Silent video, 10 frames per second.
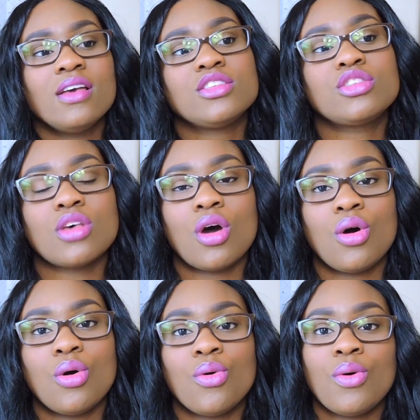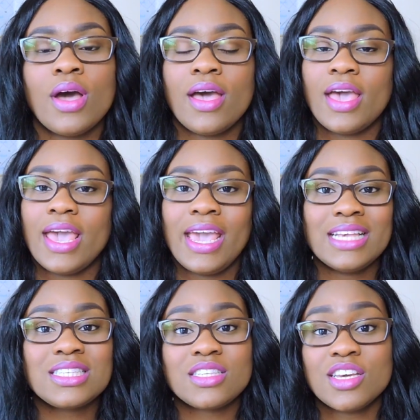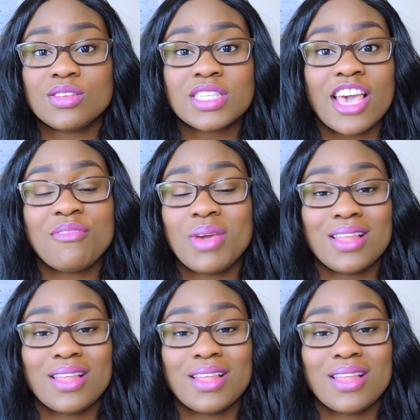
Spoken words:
So it still saved